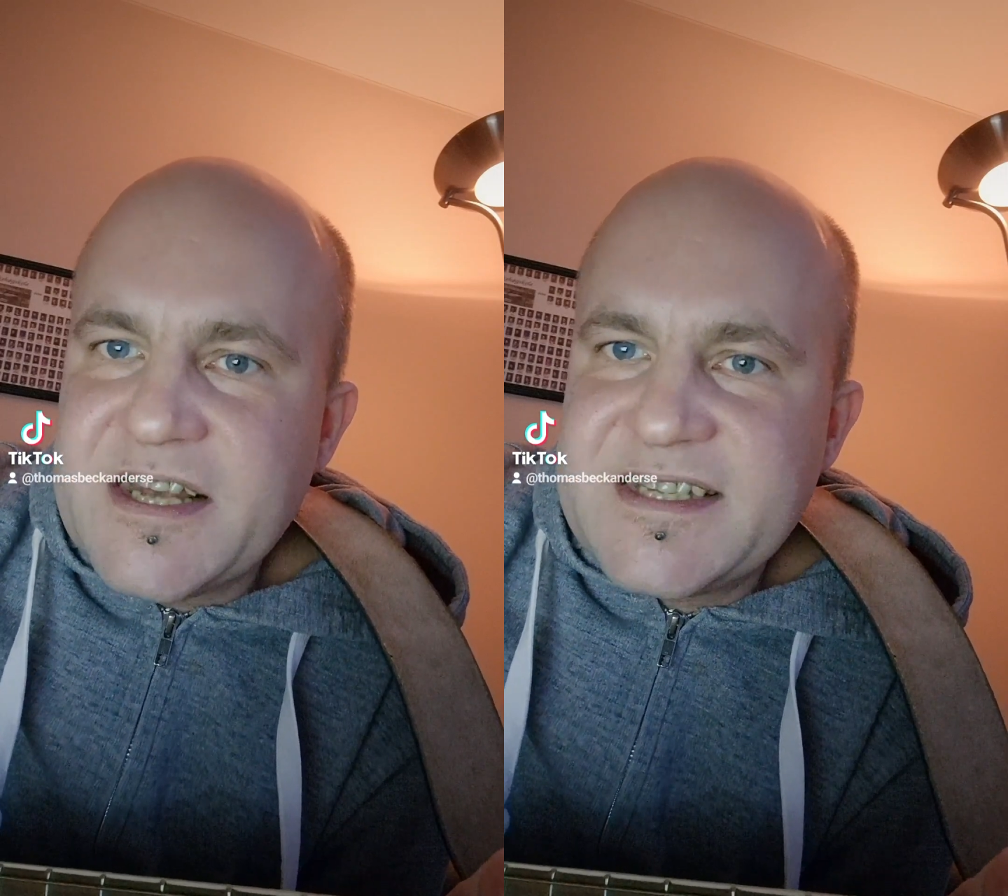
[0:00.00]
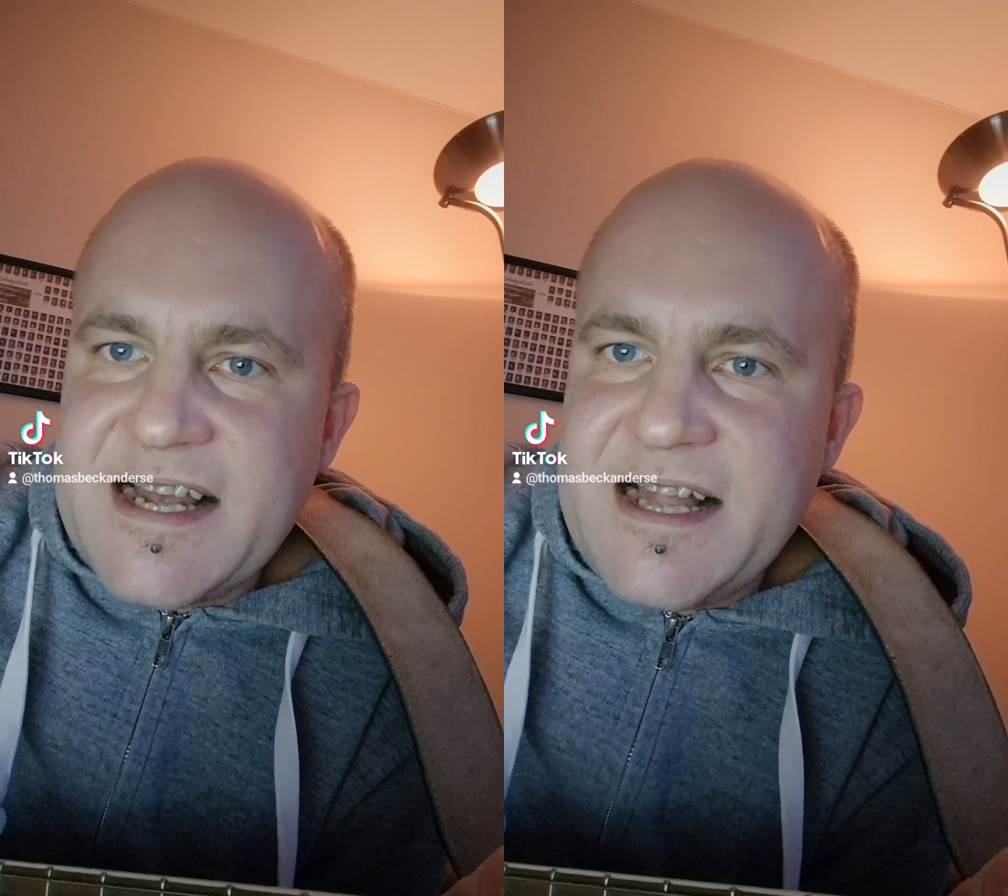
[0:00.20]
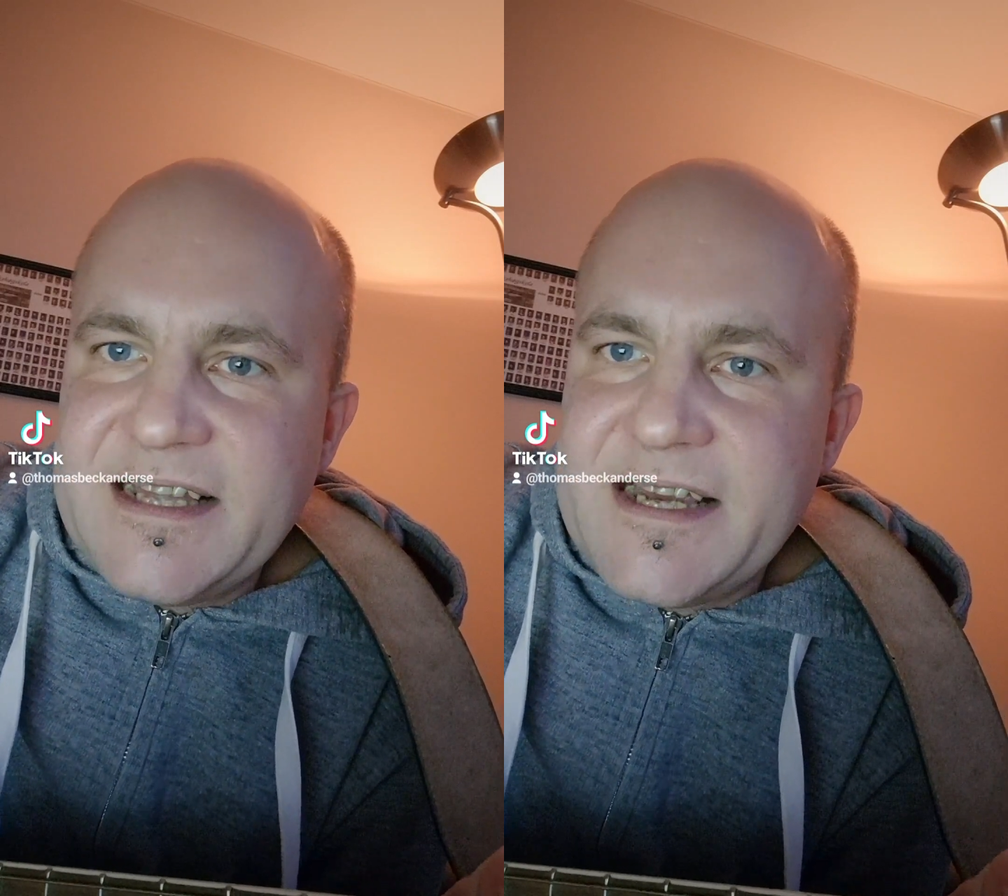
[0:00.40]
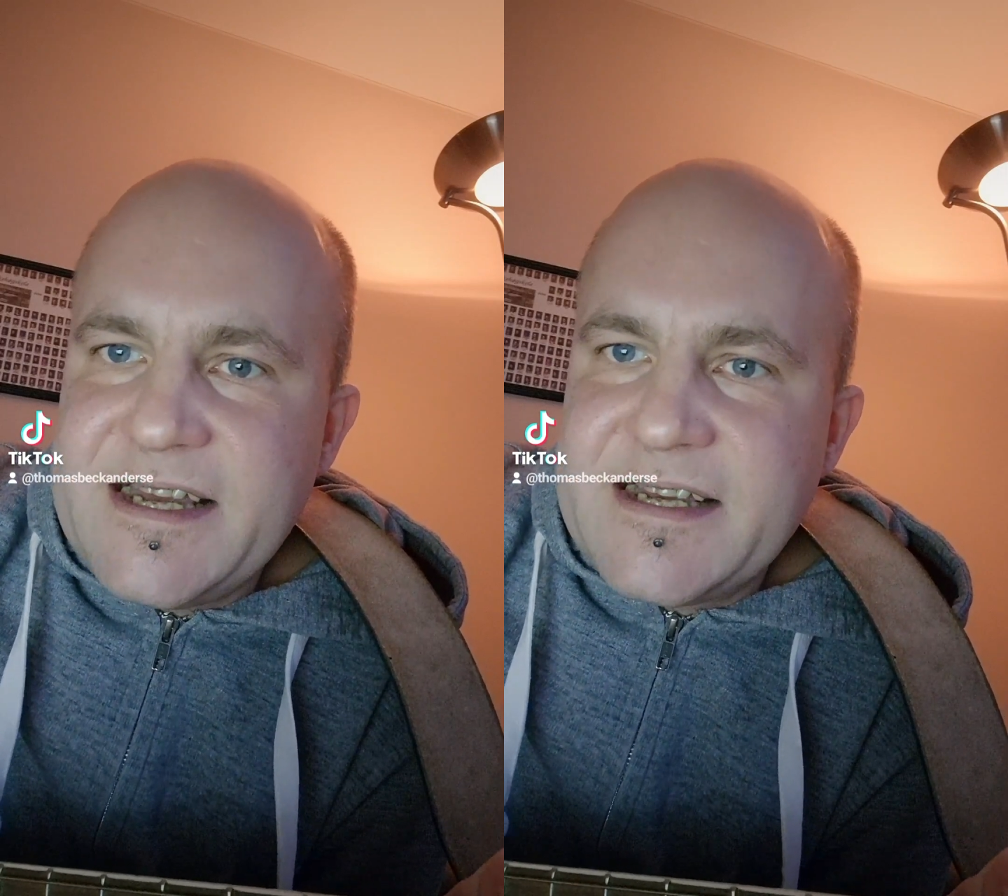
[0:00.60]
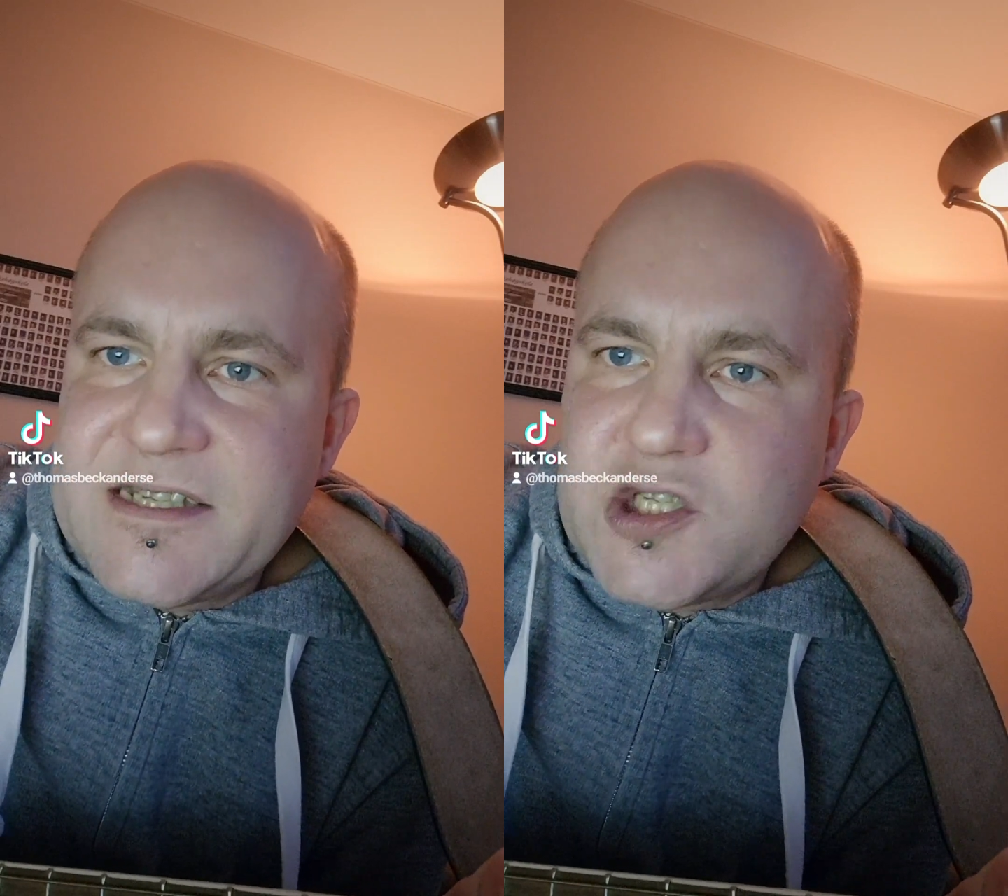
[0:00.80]
Sell
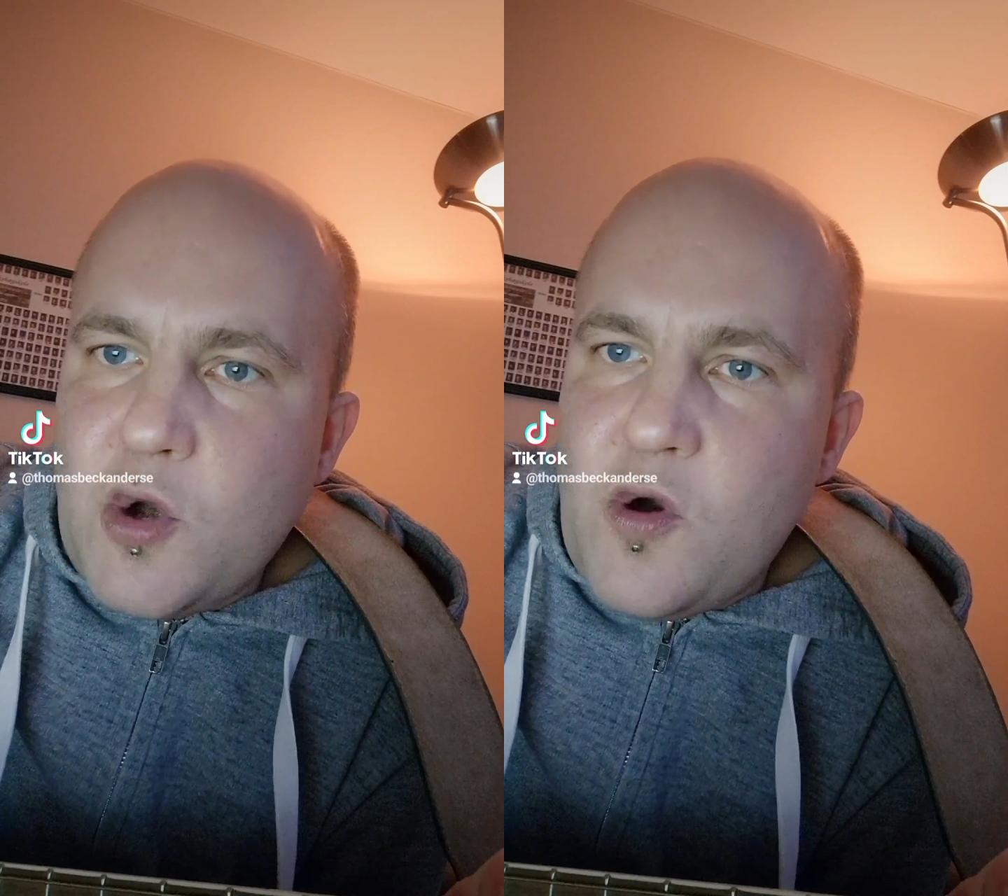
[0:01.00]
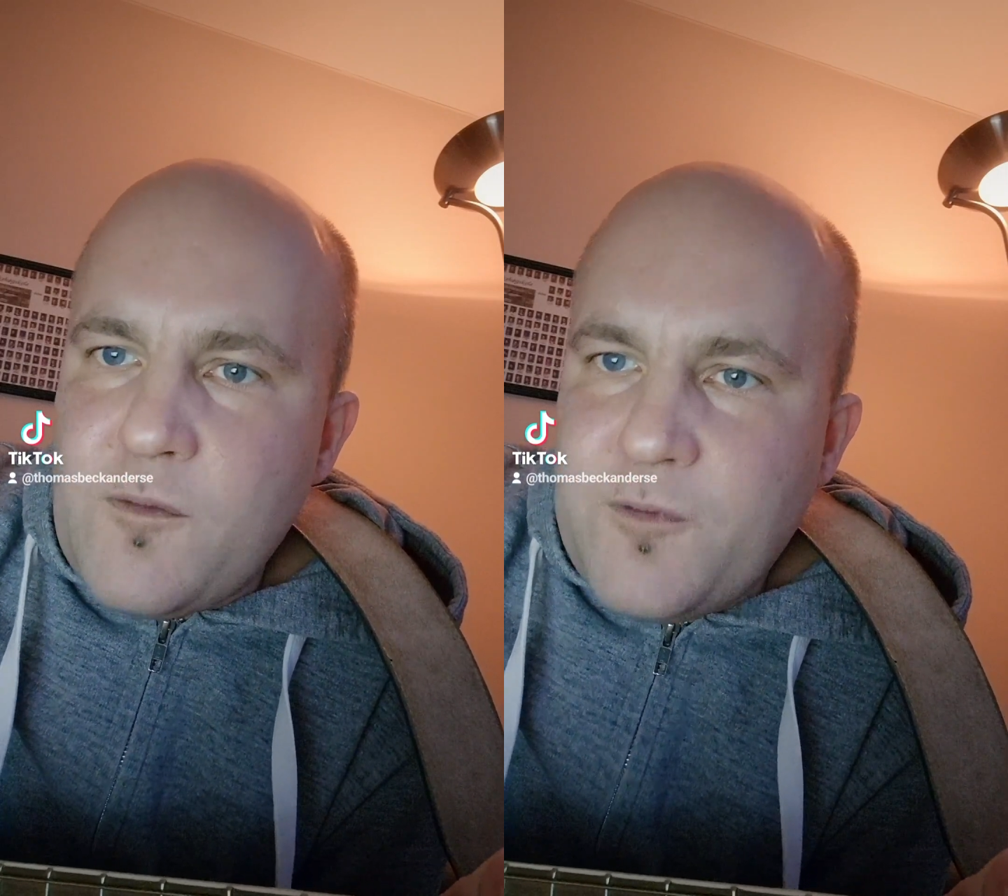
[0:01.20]
his soul